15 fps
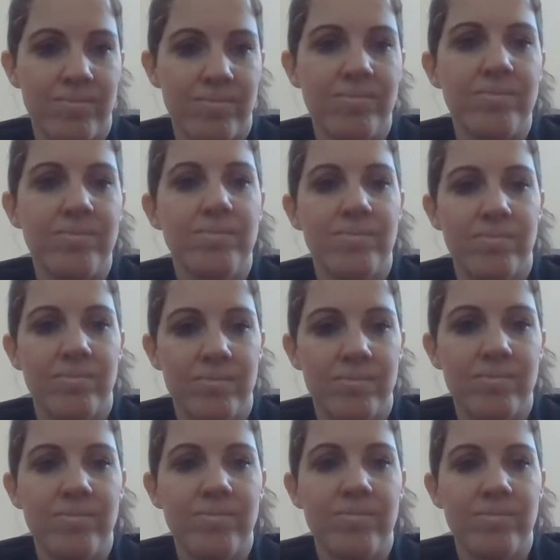
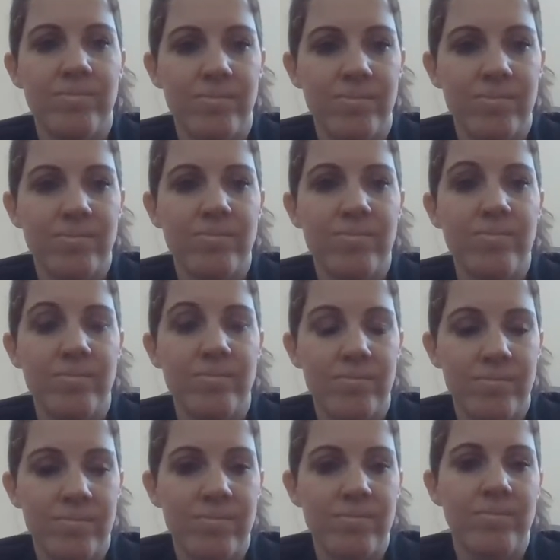
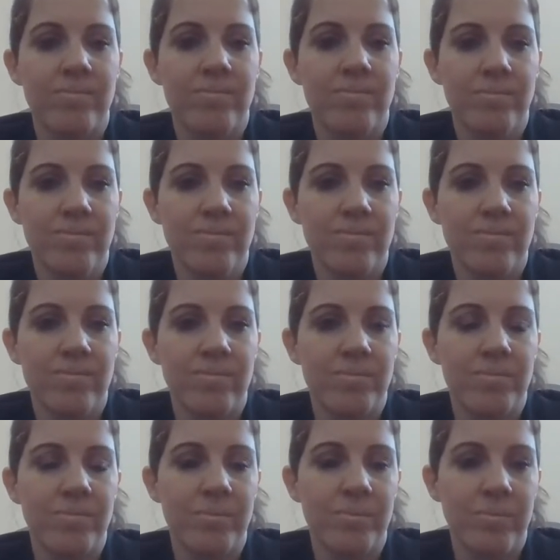
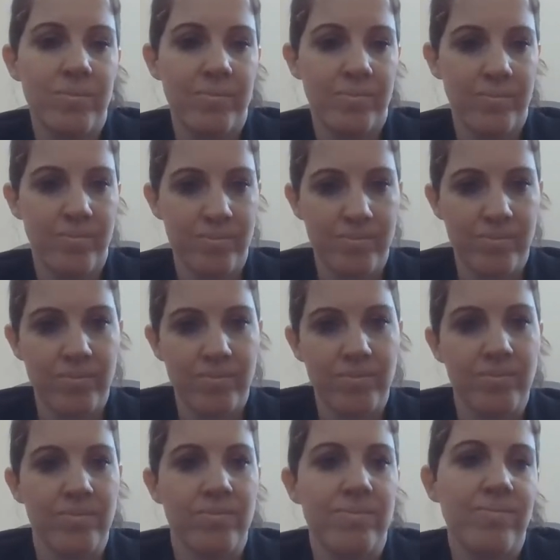
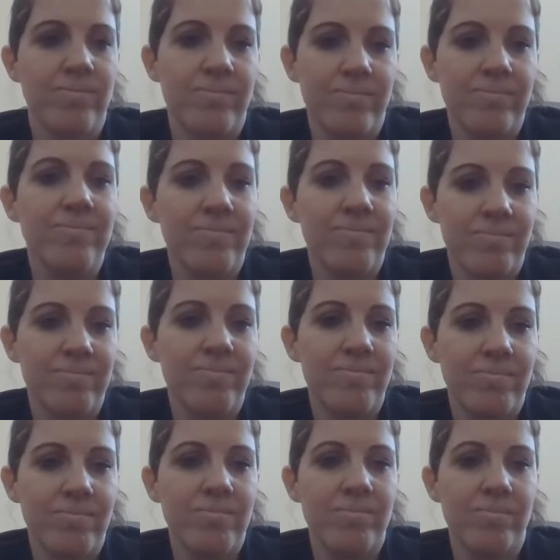
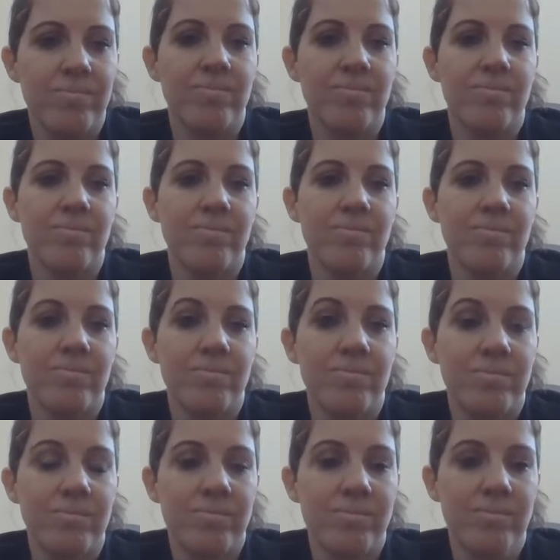The person shown says nothing.